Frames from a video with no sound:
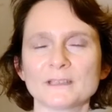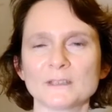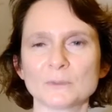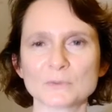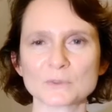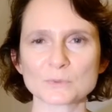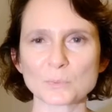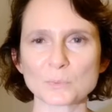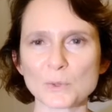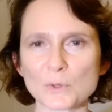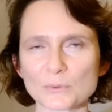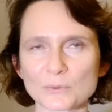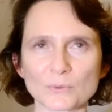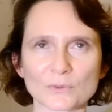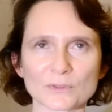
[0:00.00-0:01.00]
and it was
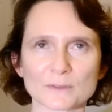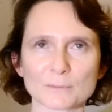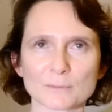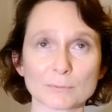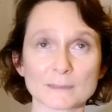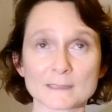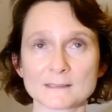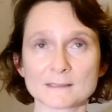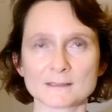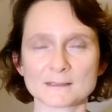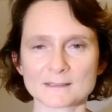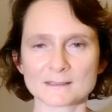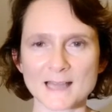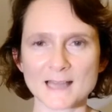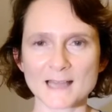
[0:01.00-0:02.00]
worth all the blisters
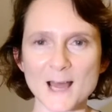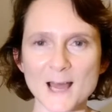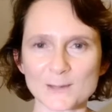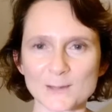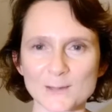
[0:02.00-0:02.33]
and the hard